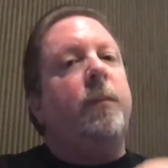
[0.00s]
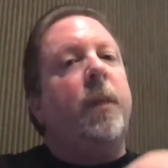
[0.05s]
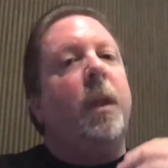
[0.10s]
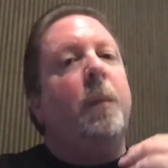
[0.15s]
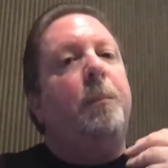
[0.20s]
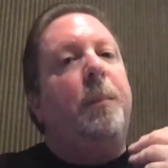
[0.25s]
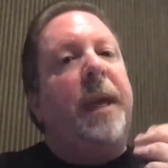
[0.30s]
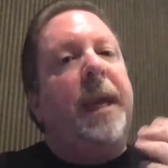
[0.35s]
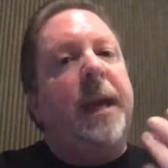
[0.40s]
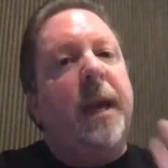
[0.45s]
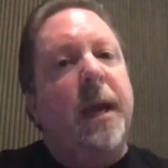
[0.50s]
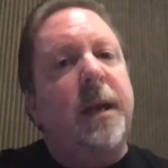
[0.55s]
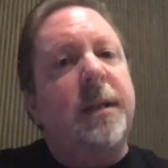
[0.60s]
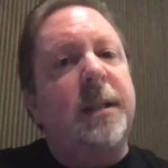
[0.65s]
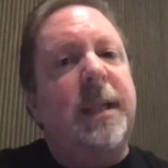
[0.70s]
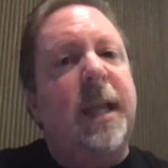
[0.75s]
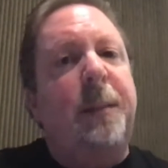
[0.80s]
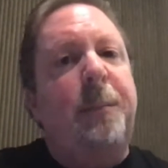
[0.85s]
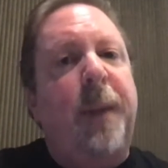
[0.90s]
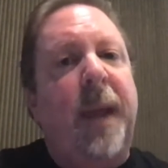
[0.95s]

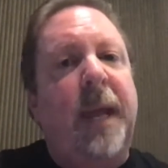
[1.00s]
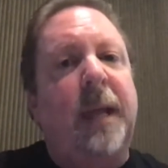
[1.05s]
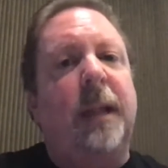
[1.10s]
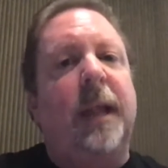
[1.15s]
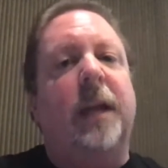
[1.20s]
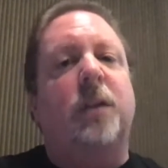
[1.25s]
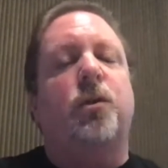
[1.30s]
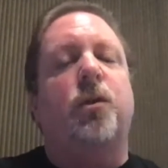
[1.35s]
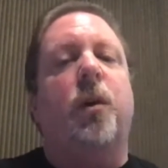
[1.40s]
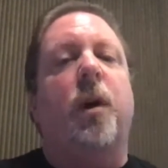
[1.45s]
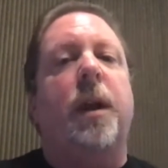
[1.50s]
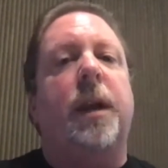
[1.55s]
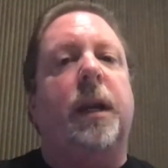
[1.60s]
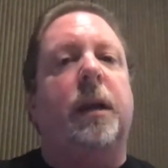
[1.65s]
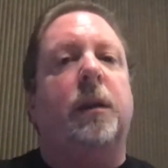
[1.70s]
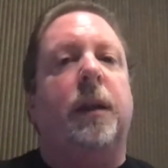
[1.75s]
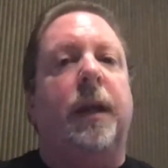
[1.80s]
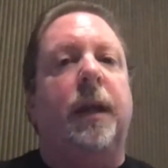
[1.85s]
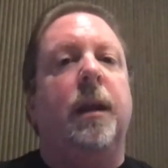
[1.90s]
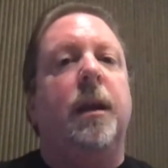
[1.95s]
Because they pay
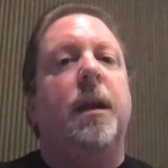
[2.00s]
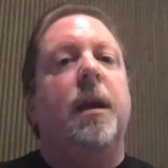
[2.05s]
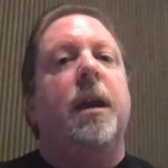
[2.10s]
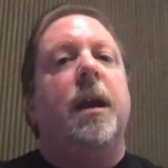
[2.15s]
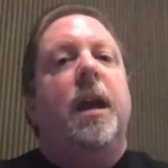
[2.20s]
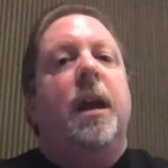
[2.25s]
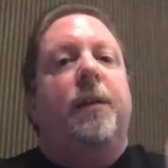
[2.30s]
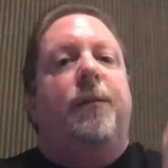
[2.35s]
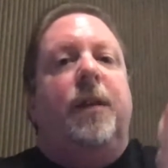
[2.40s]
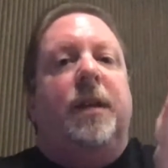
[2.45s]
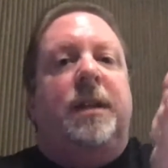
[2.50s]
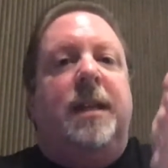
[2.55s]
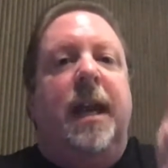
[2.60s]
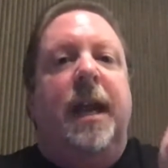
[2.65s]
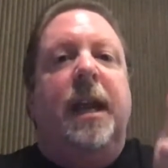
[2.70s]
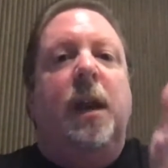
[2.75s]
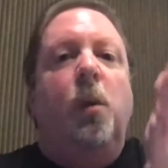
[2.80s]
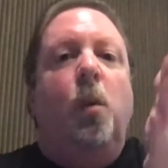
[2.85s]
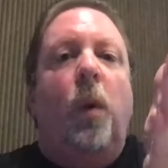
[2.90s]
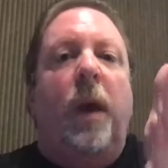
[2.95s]
electronically, if a
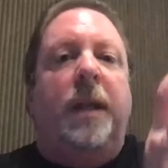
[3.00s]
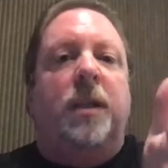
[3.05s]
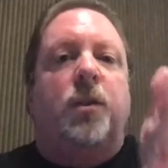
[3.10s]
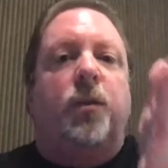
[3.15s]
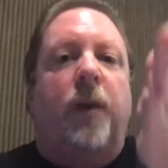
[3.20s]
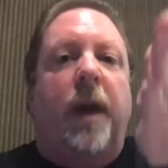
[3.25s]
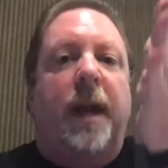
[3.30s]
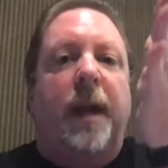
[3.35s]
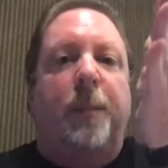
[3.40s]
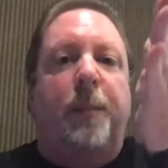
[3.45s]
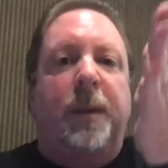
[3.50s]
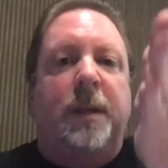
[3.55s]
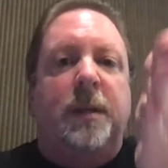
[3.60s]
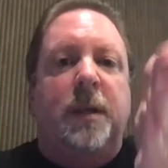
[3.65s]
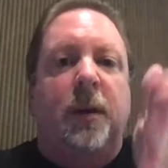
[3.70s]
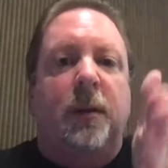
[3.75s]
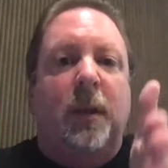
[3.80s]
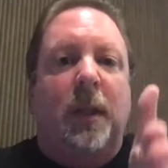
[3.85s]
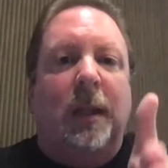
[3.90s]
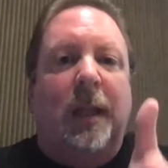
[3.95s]
tenant waits right up
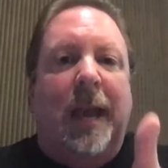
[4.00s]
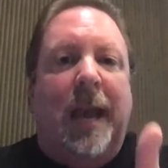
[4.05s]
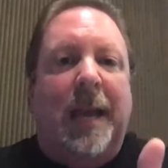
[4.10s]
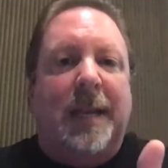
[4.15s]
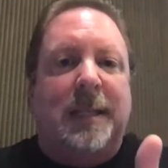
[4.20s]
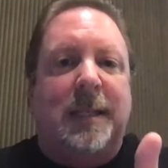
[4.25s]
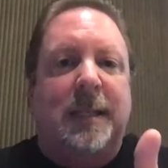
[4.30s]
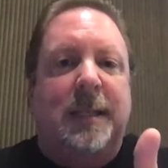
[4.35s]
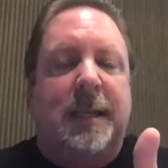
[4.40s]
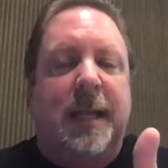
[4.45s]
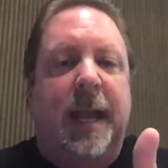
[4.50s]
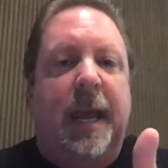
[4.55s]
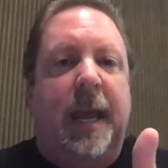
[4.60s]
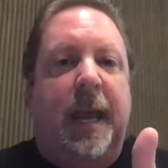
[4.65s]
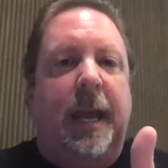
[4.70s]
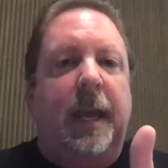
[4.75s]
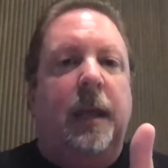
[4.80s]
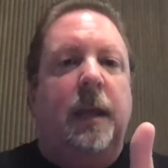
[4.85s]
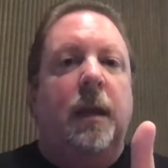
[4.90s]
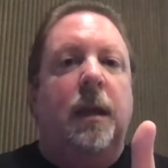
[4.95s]
until the last
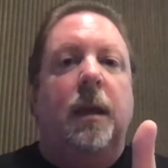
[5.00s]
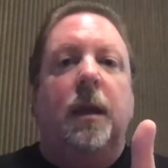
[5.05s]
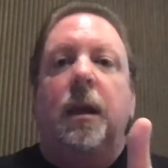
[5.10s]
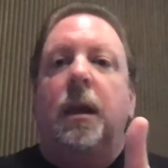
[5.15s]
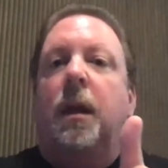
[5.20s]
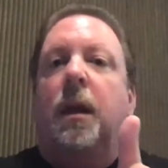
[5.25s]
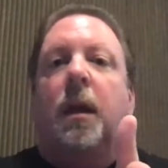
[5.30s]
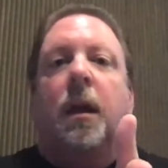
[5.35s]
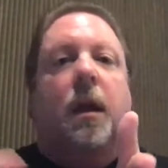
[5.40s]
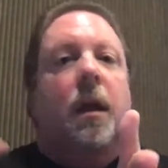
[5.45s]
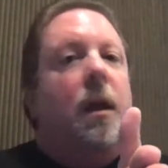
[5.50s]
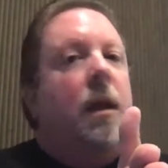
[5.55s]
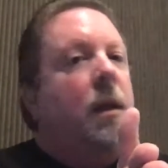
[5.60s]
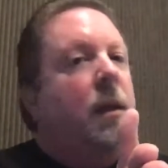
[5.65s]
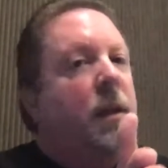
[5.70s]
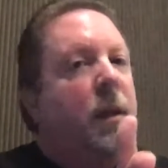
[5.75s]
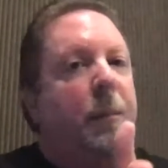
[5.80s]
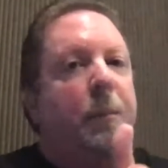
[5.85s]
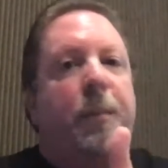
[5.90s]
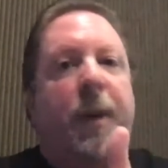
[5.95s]
day,
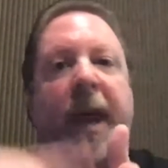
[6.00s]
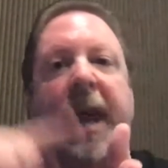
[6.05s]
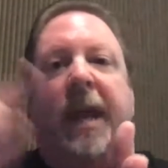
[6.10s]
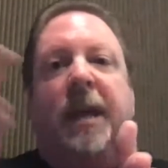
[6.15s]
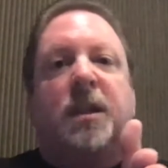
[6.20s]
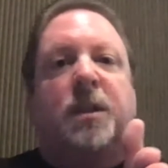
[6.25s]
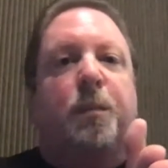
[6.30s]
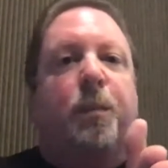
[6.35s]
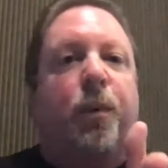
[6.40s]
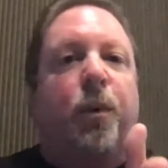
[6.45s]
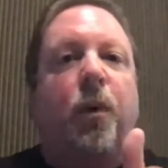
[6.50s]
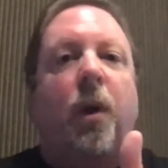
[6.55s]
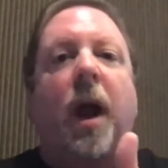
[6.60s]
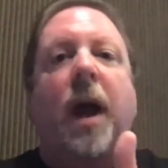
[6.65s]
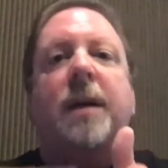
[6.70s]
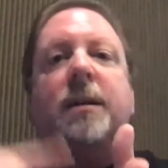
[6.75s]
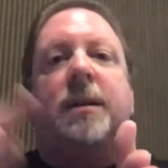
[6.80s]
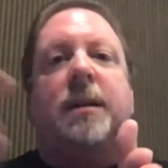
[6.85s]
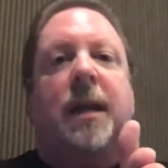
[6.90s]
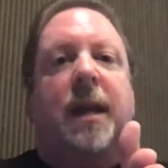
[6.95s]
the banks
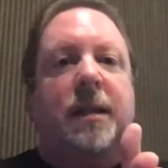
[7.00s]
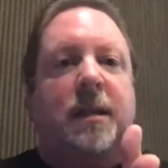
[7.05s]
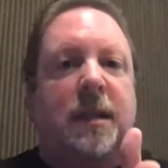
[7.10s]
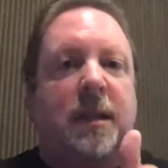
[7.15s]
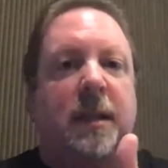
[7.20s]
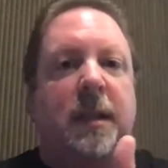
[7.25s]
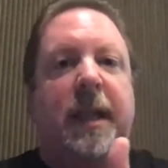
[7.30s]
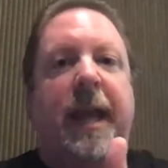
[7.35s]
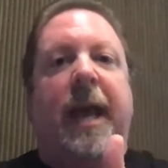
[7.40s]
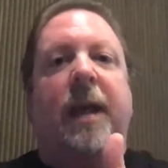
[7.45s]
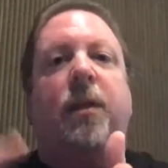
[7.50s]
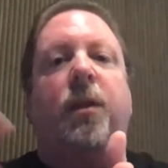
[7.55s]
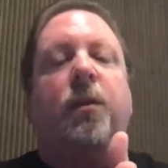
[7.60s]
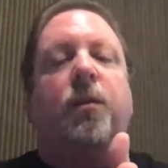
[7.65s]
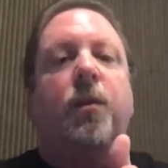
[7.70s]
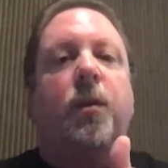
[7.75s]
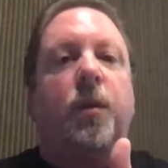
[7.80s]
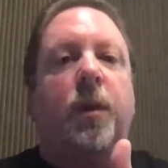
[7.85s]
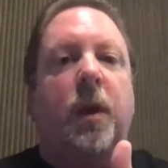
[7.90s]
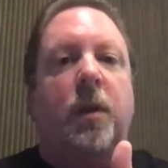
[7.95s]
process that
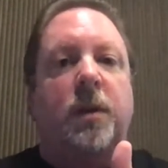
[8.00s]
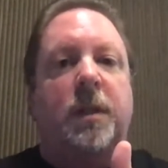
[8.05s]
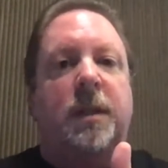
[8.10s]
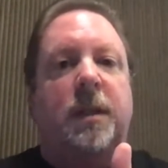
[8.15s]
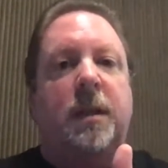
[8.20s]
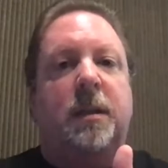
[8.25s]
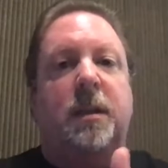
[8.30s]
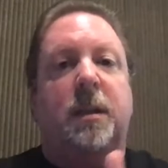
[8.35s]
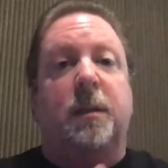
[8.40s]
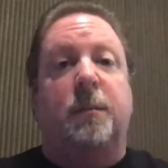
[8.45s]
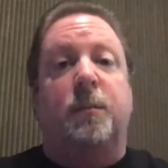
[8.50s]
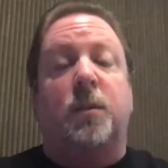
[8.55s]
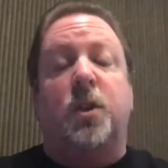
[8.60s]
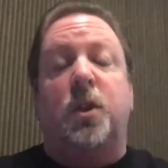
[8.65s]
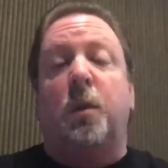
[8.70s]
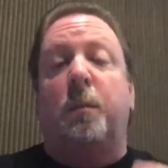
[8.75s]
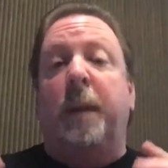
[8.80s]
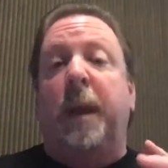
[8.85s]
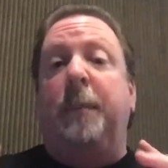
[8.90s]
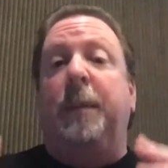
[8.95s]
through their system.
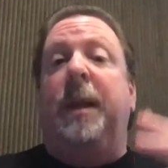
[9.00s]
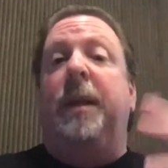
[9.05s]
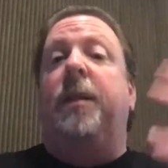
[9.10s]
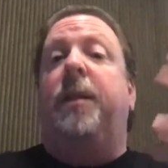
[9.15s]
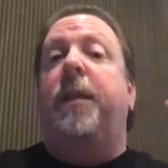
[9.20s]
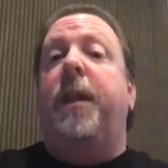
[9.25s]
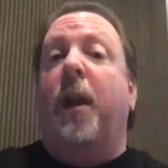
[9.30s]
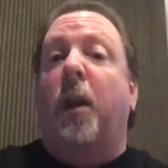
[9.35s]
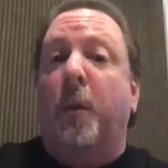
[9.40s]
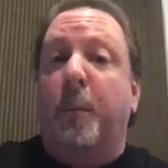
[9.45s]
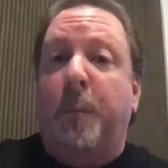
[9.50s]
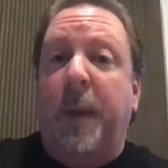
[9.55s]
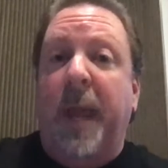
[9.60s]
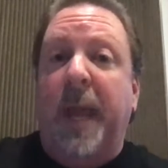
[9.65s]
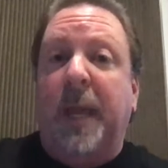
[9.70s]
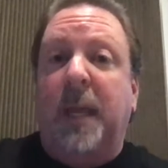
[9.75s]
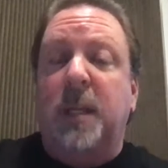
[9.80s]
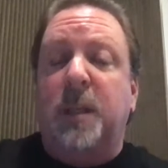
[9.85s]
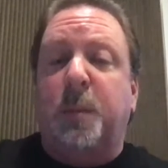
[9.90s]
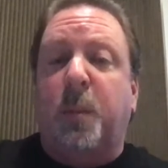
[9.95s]
So maybe their
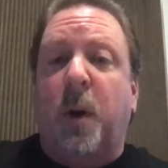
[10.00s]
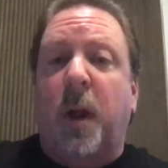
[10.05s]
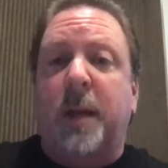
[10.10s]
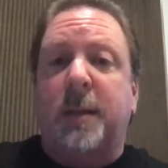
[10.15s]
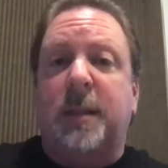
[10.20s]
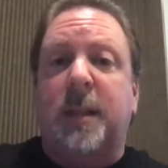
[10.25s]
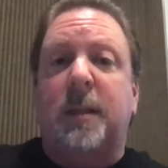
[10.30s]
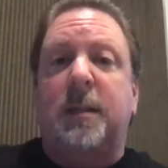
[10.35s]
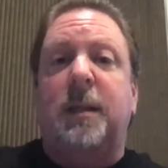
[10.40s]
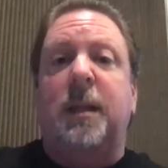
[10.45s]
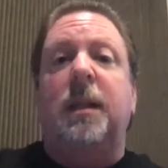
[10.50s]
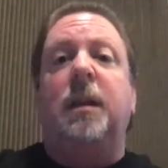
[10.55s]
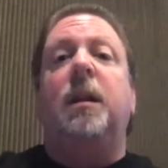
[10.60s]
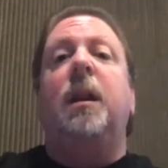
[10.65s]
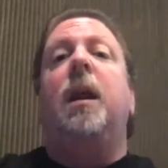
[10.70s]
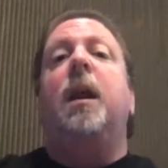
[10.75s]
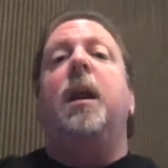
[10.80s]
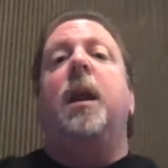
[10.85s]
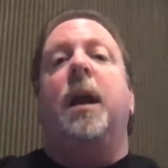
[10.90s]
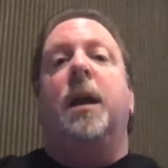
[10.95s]
bank is processing
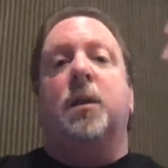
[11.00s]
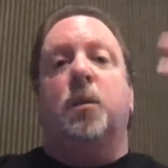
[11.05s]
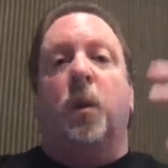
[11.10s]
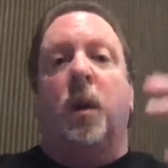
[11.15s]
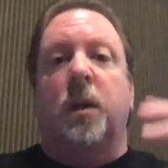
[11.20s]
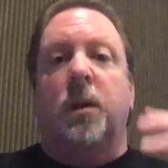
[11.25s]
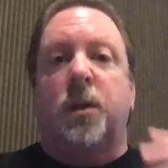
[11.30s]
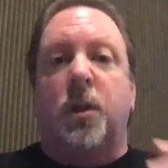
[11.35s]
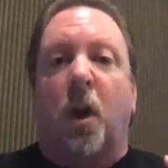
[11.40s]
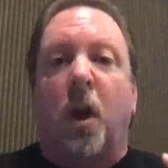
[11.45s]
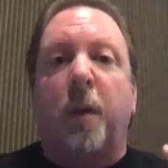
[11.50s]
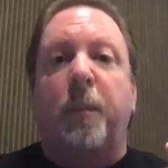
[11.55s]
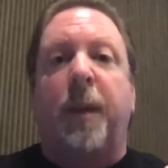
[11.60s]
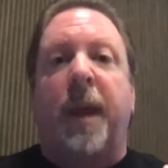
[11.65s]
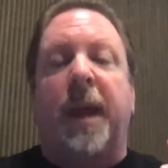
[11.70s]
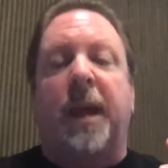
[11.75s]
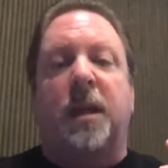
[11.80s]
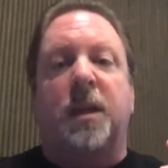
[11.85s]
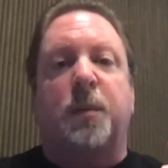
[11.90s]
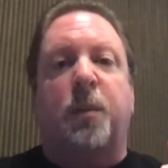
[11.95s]
as well as our
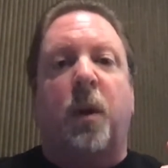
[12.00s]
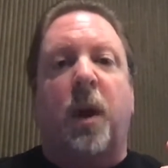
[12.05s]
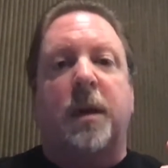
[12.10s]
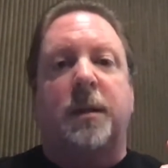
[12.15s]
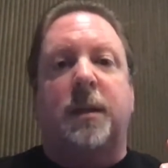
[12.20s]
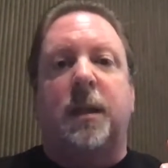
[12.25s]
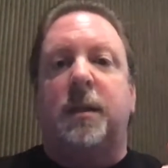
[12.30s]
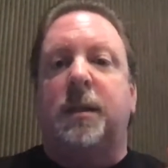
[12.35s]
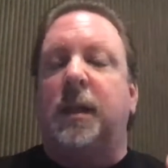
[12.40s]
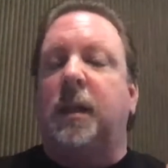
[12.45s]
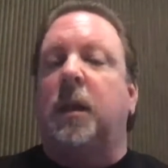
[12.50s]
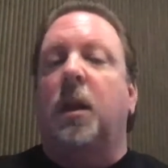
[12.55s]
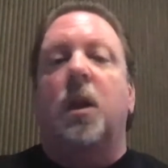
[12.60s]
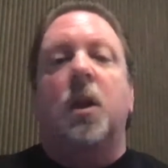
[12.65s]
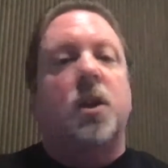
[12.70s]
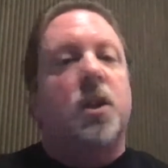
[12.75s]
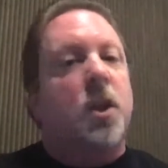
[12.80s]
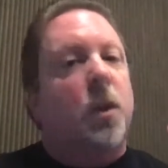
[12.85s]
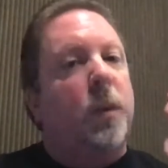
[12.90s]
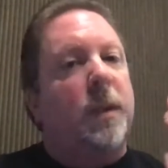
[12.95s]
bank is processing.
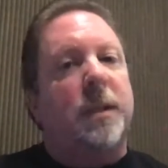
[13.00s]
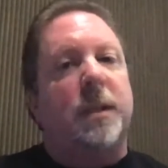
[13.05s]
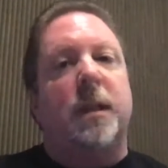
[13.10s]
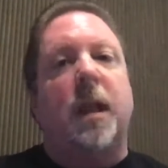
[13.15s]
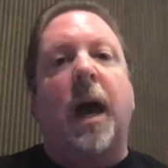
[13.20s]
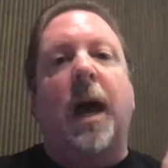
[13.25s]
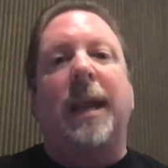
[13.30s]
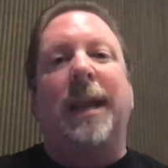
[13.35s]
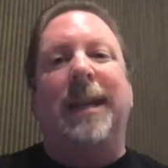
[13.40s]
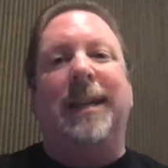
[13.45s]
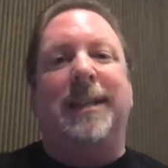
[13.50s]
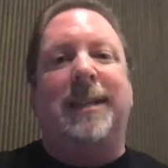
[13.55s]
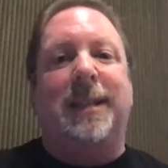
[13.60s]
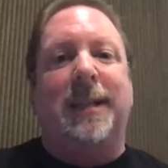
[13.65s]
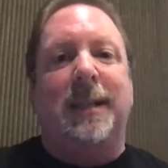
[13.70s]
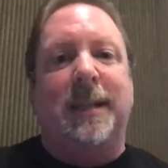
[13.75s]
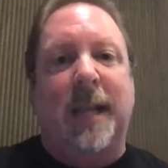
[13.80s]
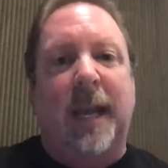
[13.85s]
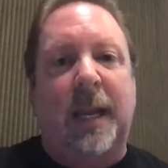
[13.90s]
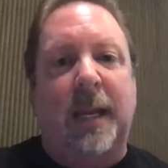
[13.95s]
So it's not
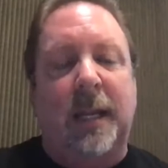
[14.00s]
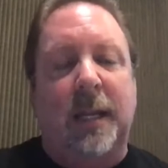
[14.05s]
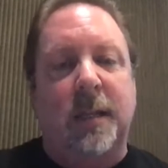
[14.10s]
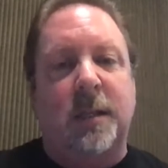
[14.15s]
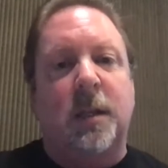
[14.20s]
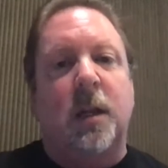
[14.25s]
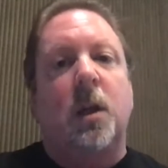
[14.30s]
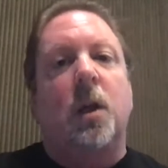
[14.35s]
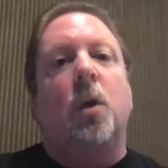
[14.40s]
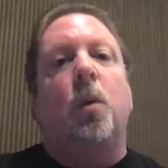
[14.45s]
instantaneous.